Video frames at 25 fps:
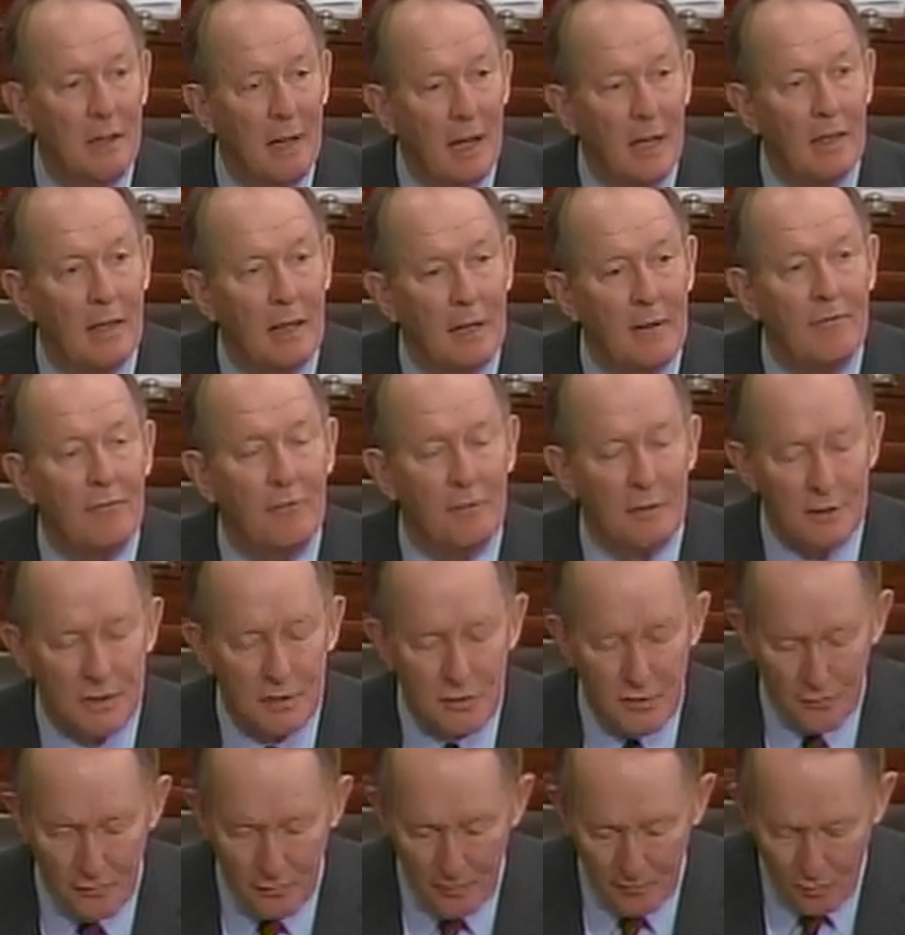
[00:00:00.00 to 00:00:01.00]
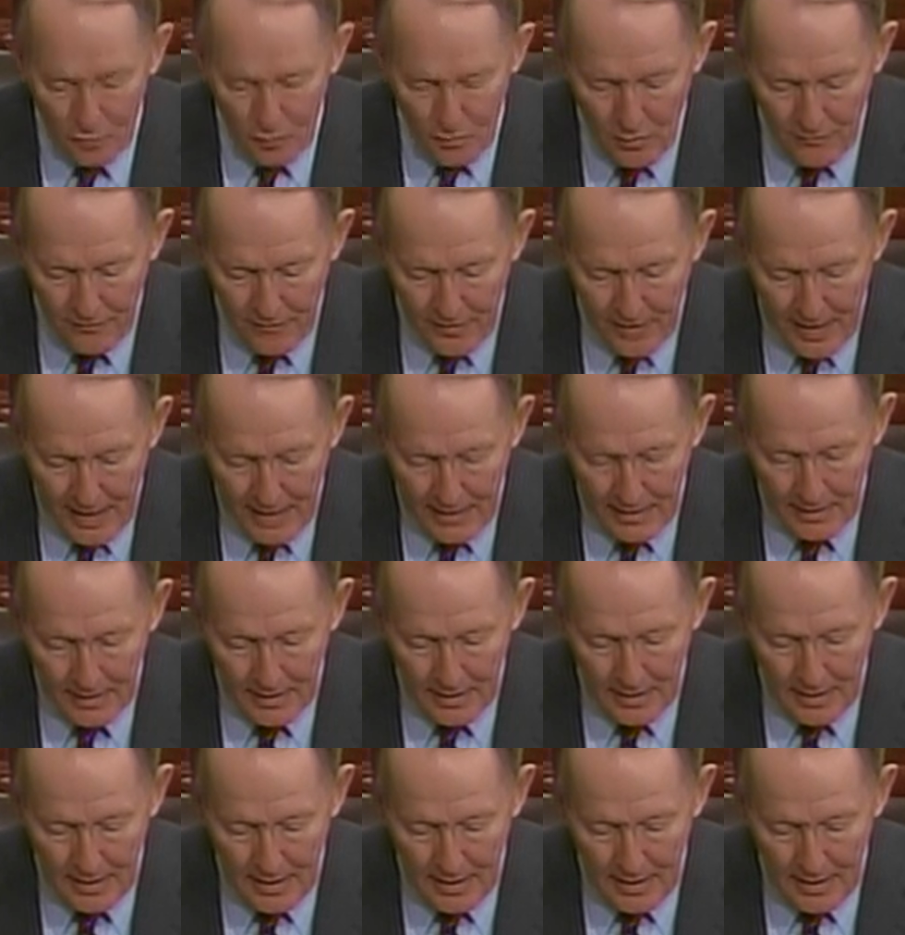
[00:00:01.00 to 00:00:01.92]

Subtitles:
I'd like for us to do more of that.